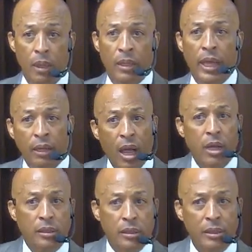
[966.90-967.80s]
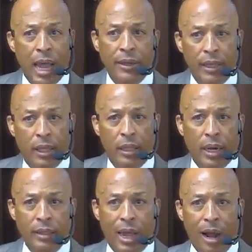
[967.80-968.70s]
Let us not
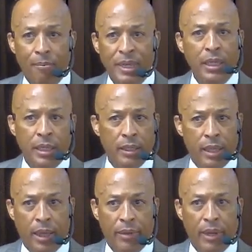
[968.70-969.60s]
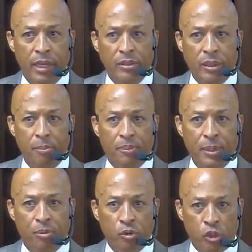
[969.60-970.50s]
neglect our meeting together as some
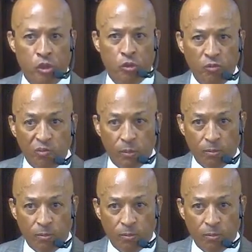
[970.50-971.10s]
people do.